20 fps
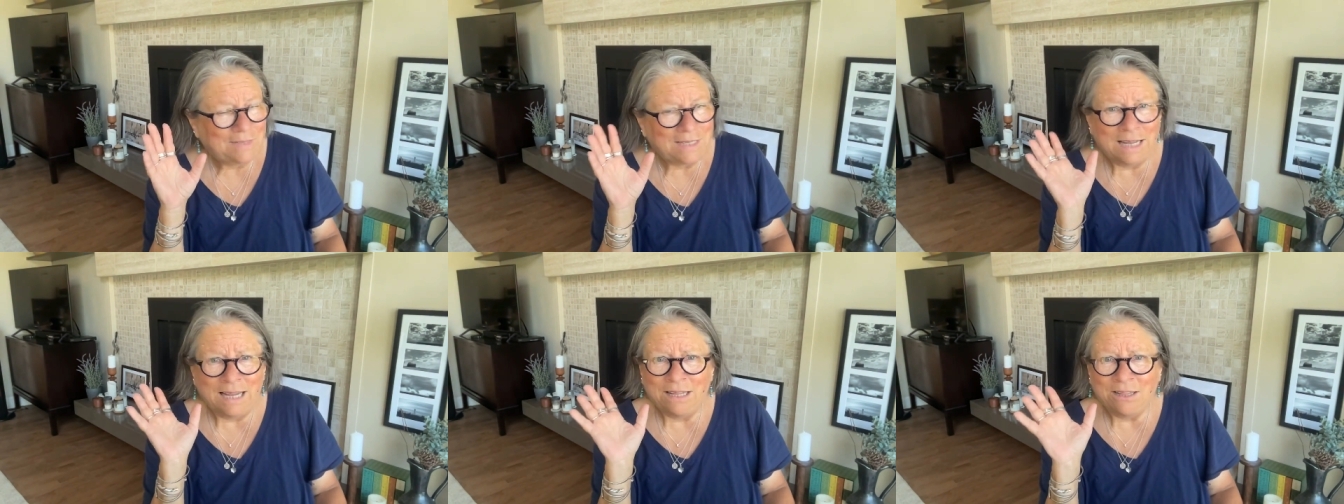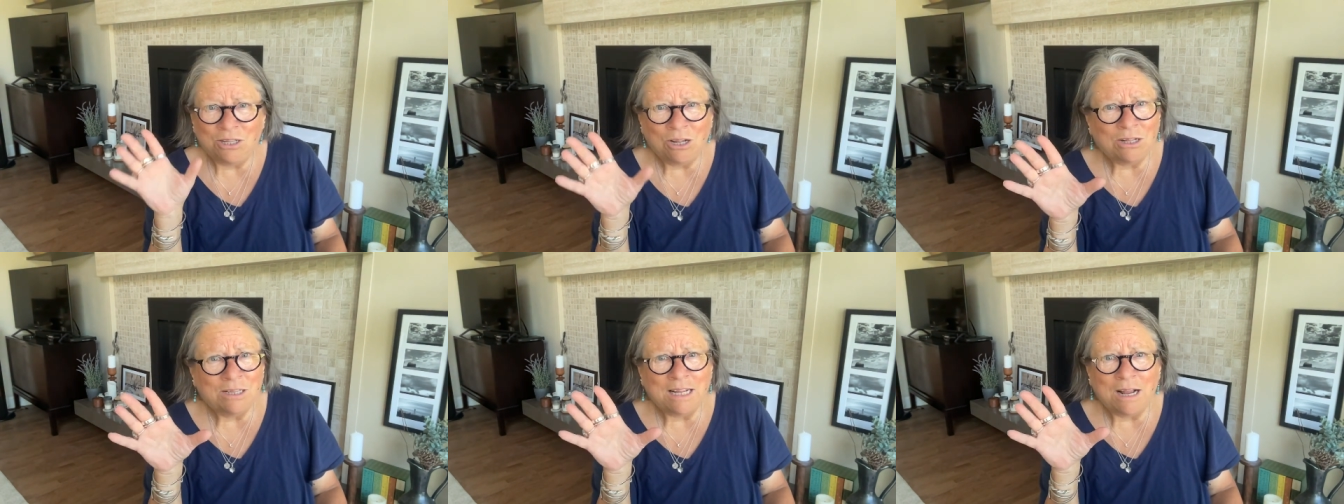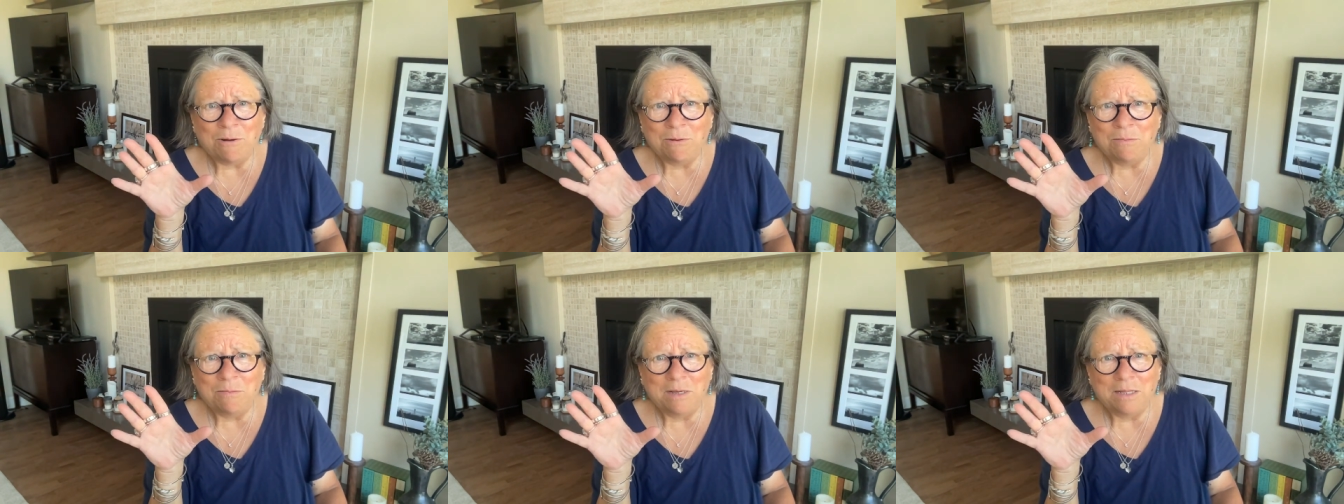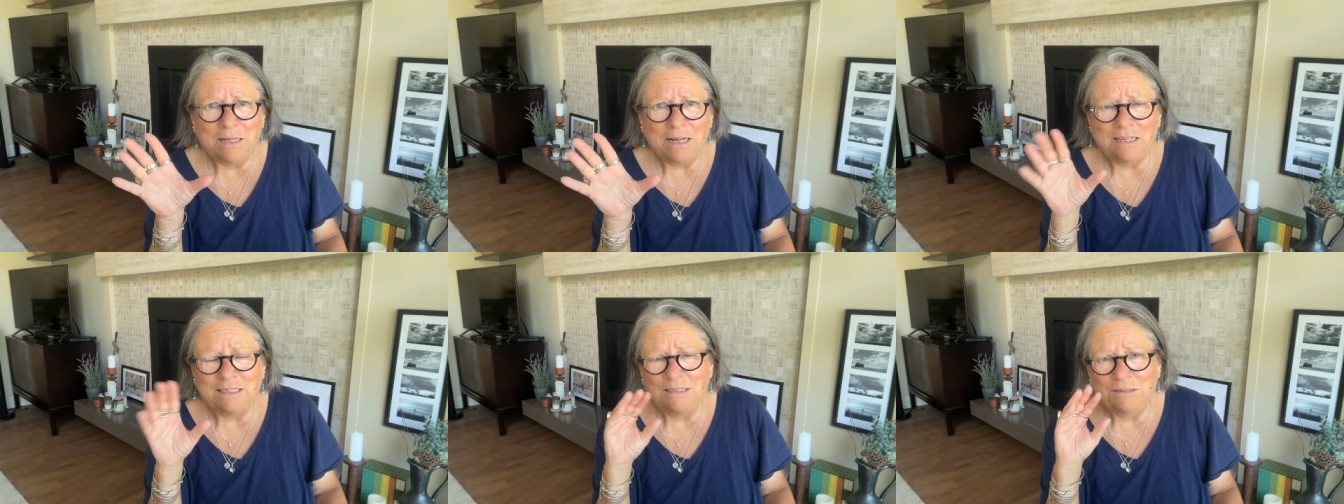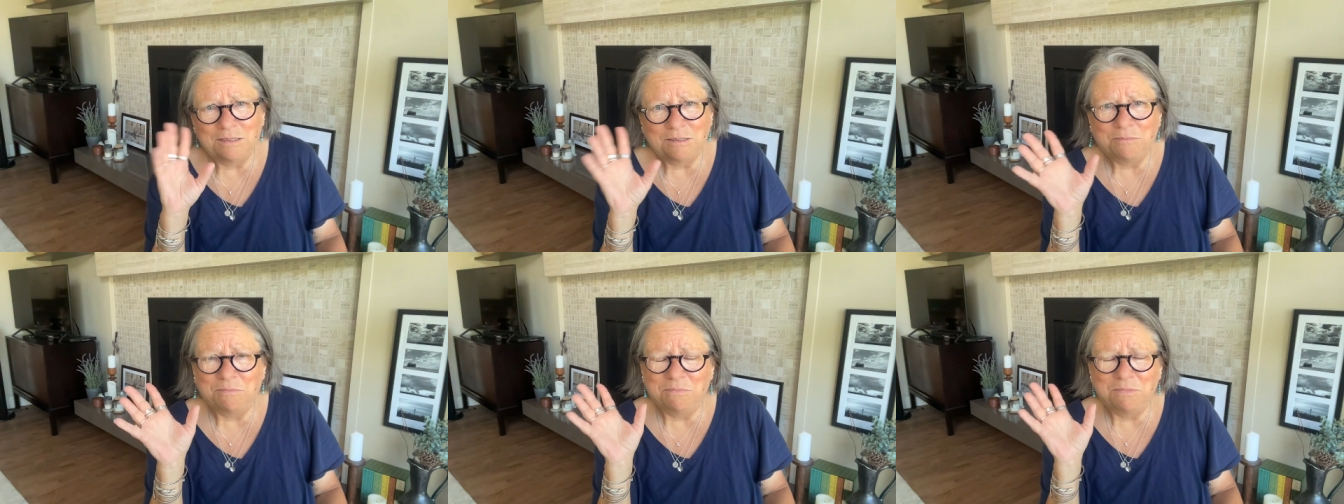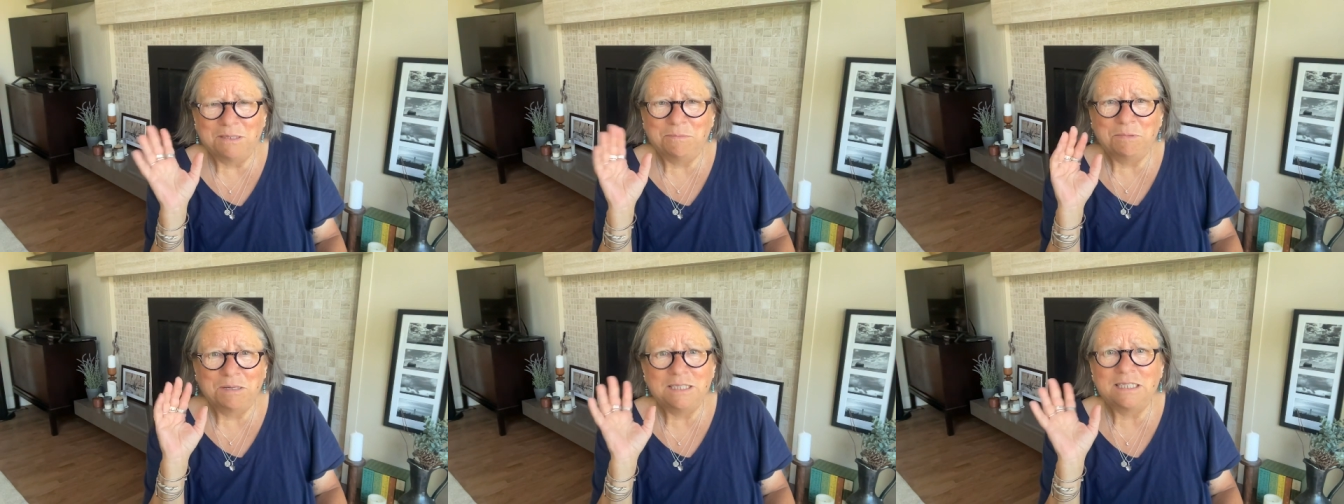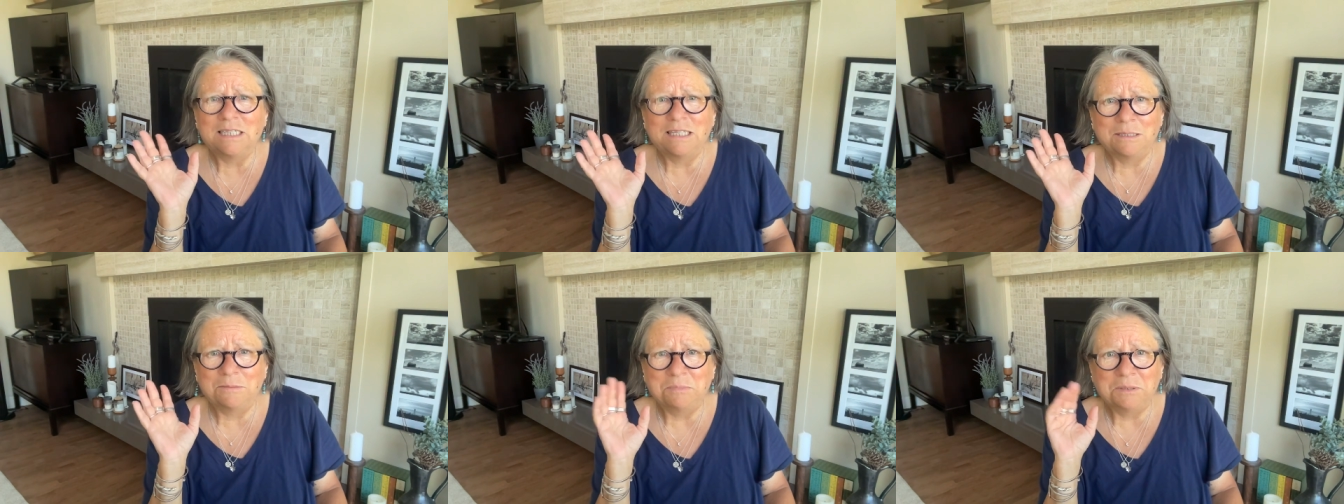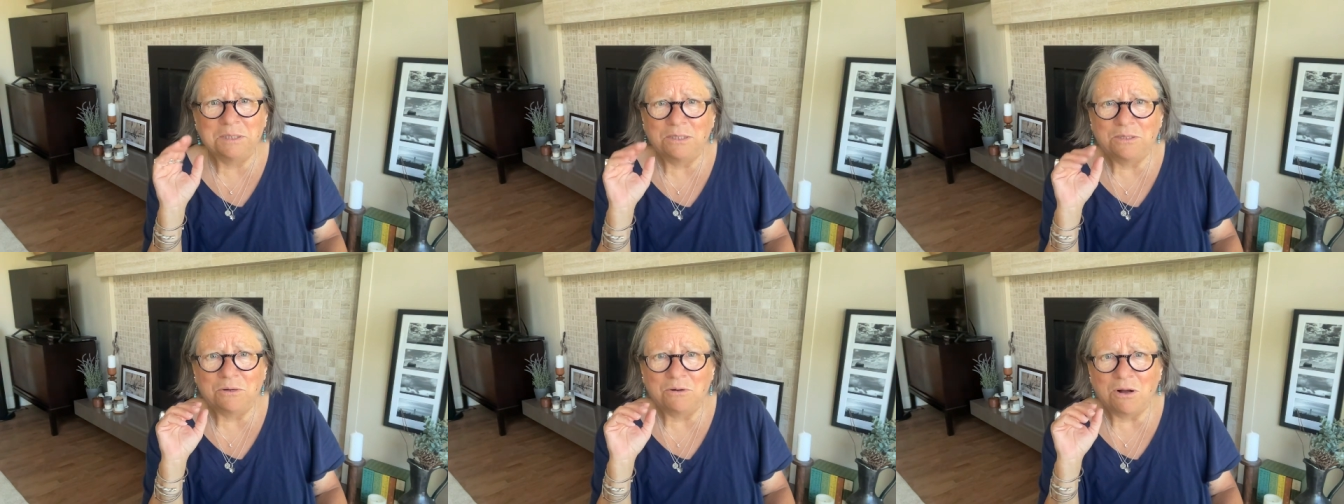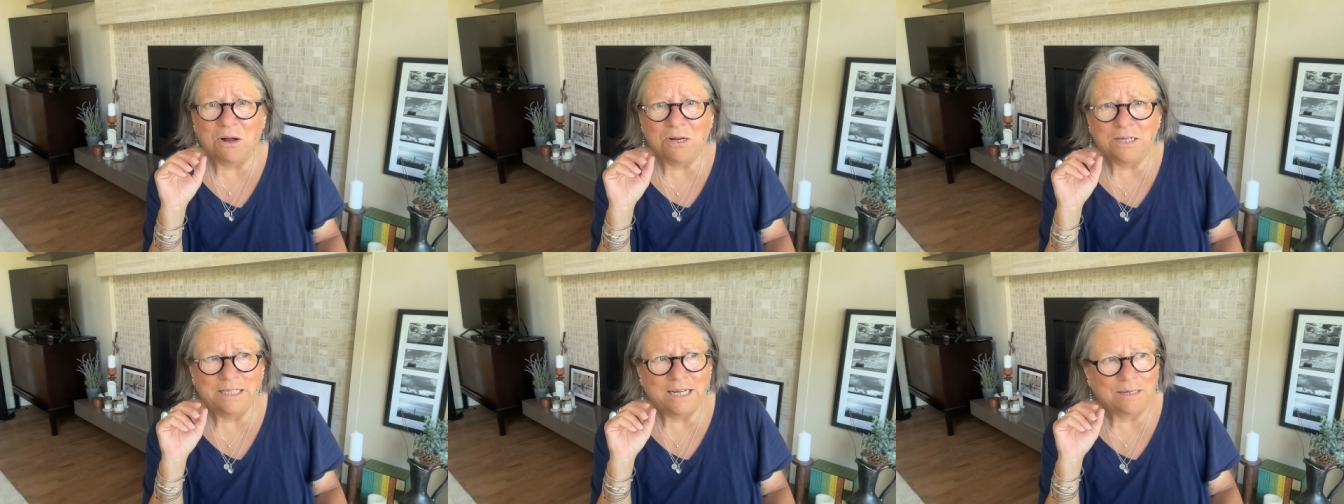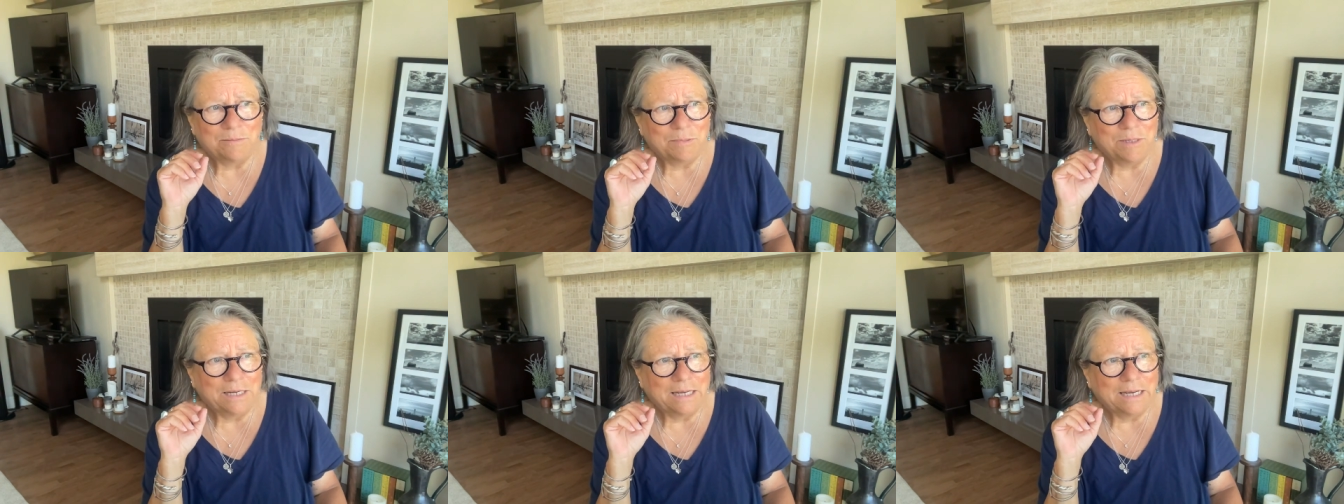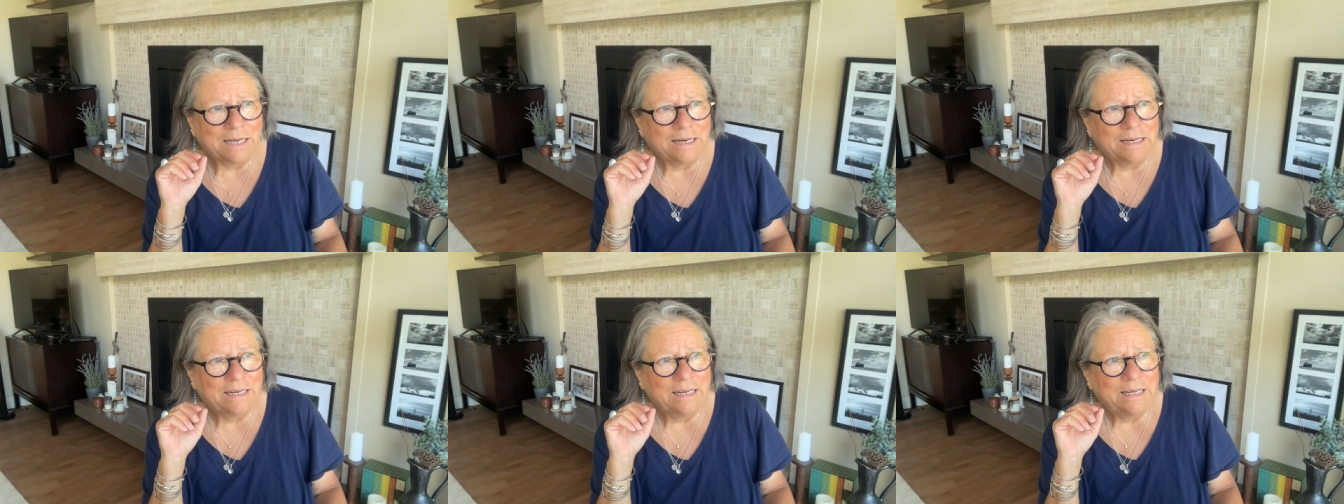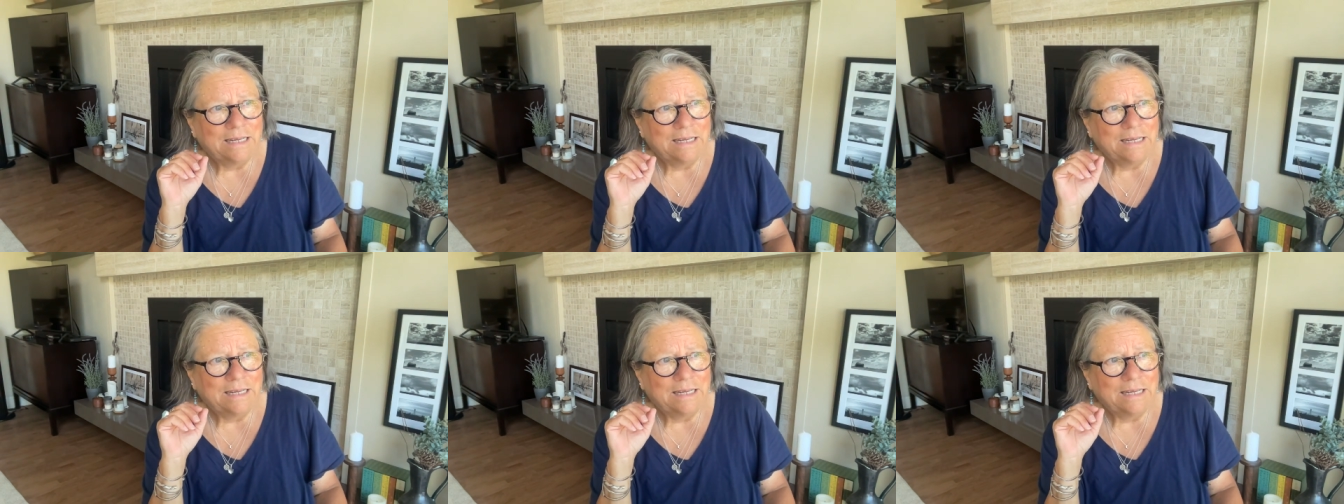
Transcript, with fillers: and thought that would be the. And said, basically, please don't contact me again